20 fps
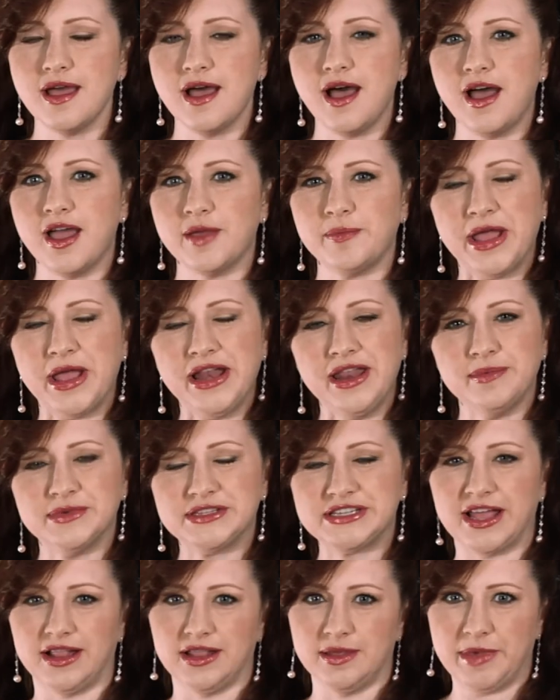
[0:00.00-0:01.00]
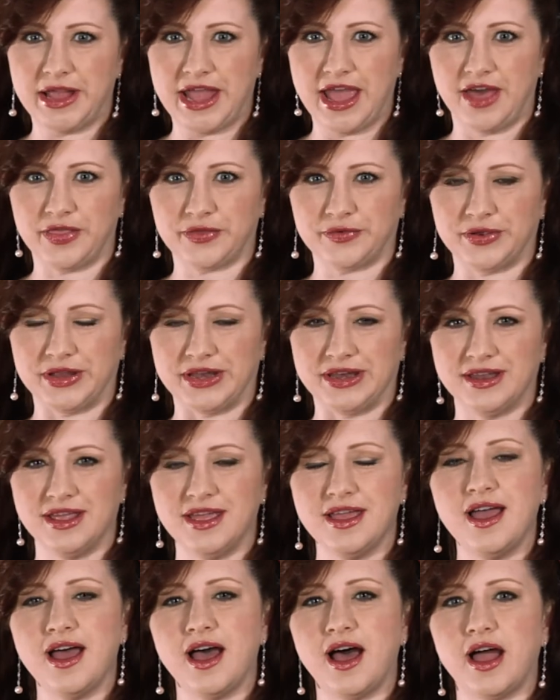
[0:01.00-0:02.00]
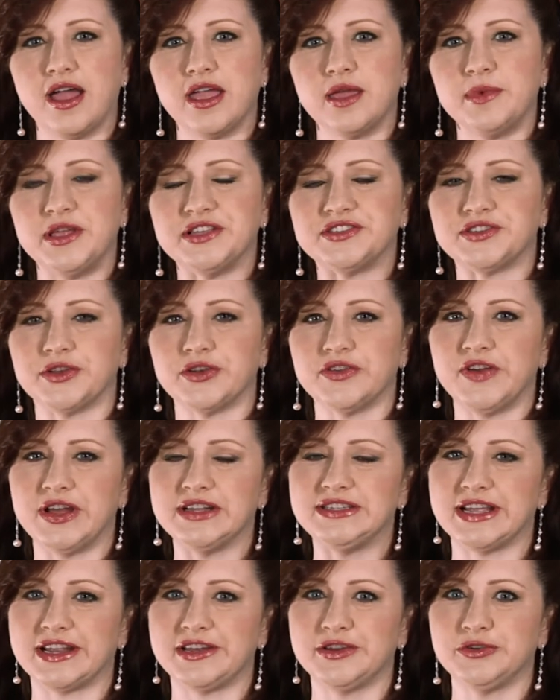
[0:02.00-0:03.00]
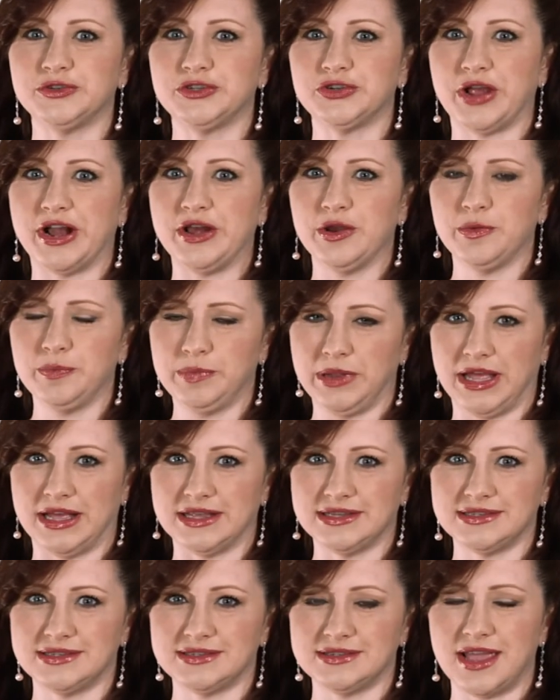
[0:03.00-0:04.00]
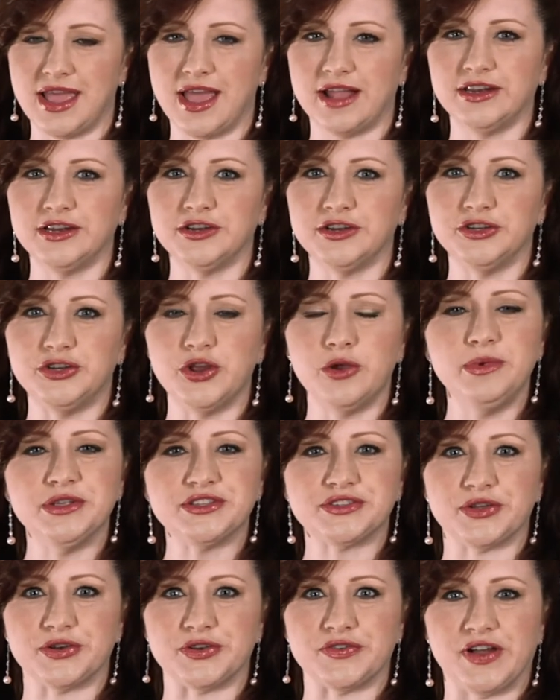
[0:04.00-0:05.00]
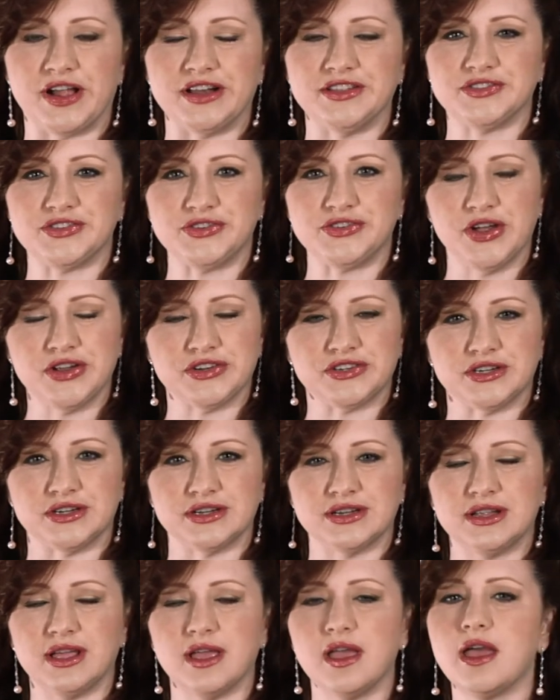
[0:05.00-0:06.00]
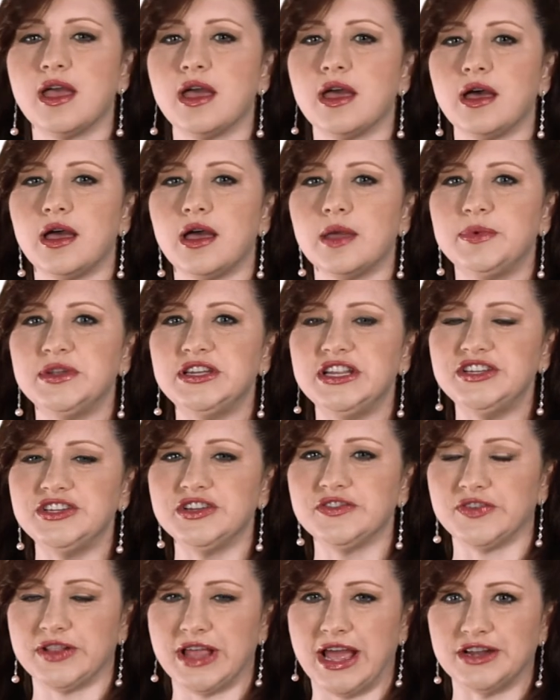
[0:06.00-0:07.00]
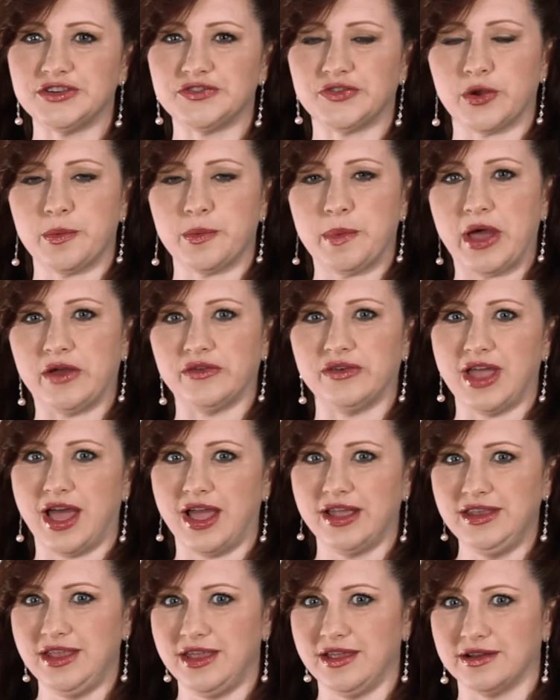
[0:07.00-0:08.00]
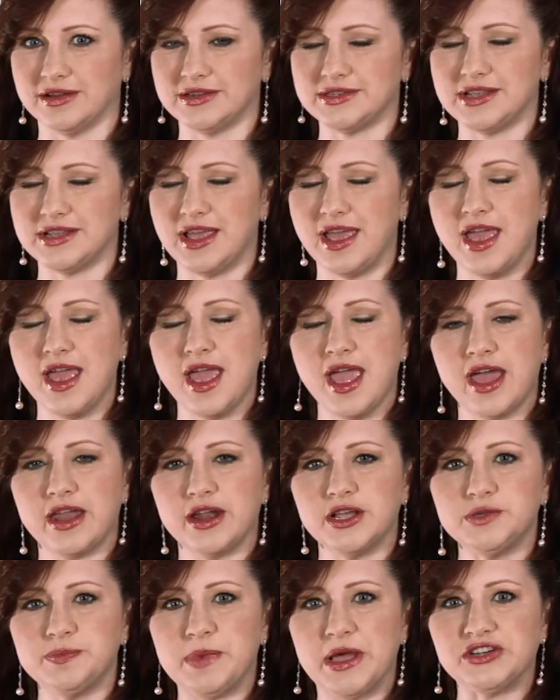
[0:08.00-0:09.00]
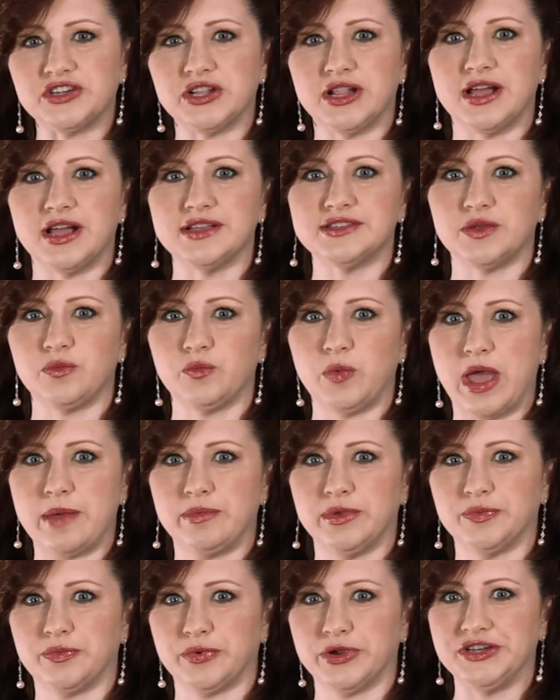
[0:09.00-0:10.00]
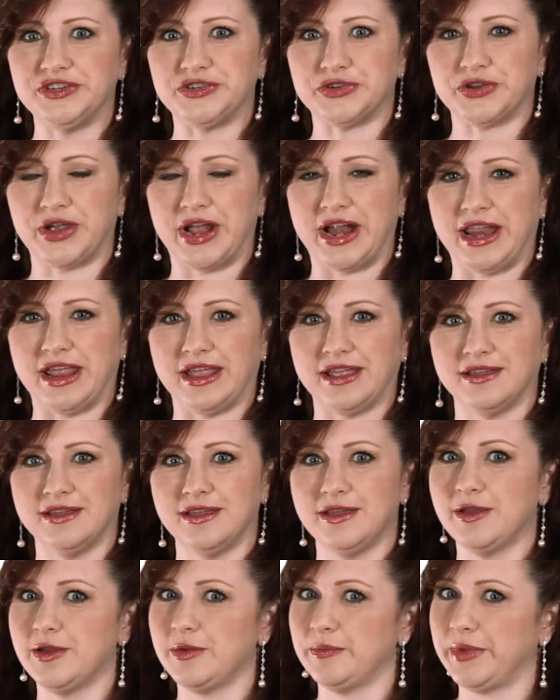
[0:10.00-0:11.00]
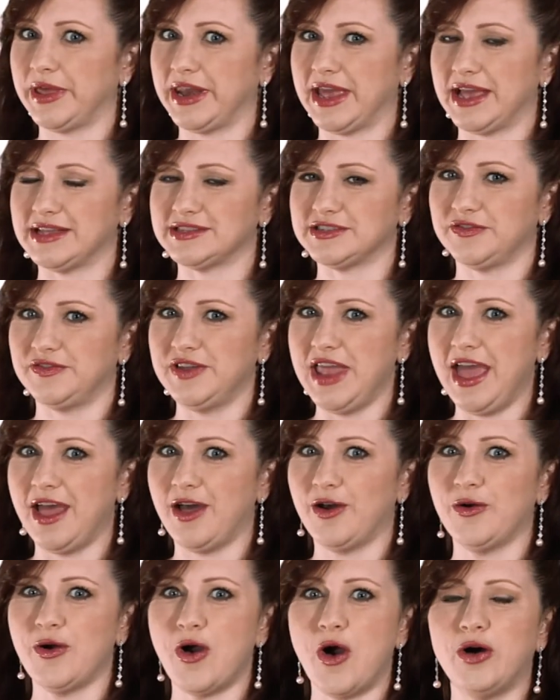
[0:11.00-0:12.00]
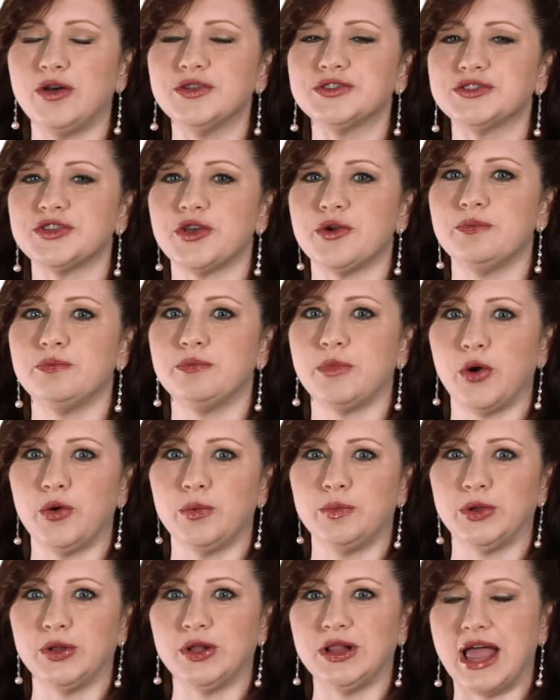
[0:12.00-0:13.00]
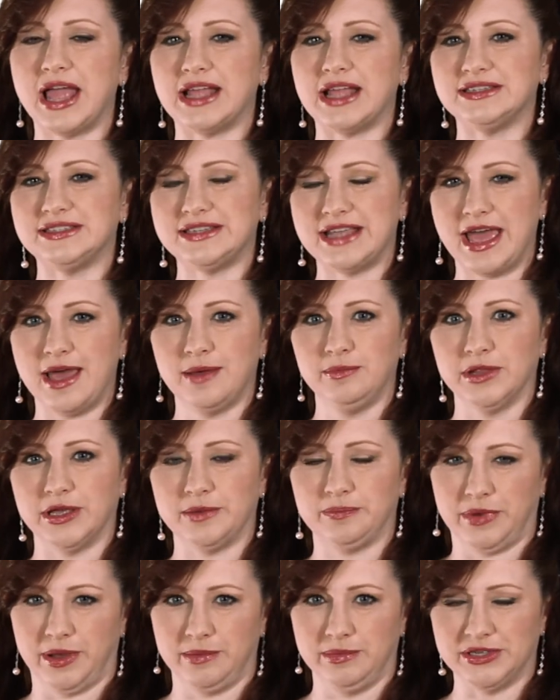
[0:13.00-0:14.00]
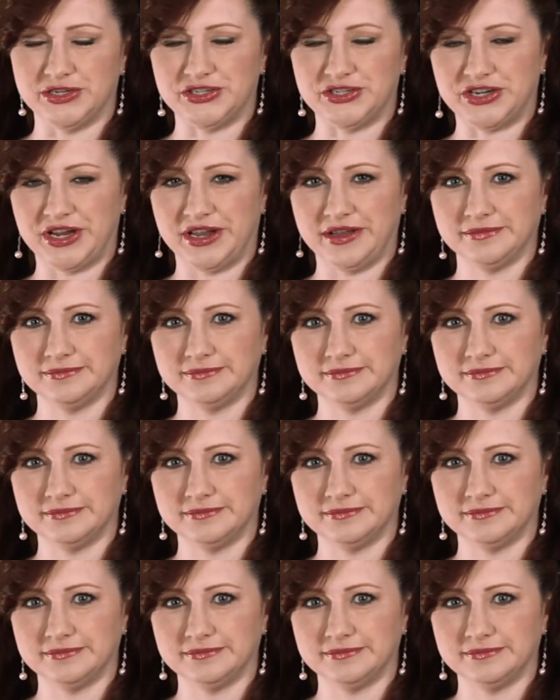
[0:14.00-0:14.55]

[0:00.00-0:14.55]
Hi, my name is Kelly McCathran. I am a Certified Technical Trainer Plus and an Adobe Certified Instructor. I've been teaching Flash for about 9 years, and I specialize in web and print training, but as of now, also mobile and tablet publishing.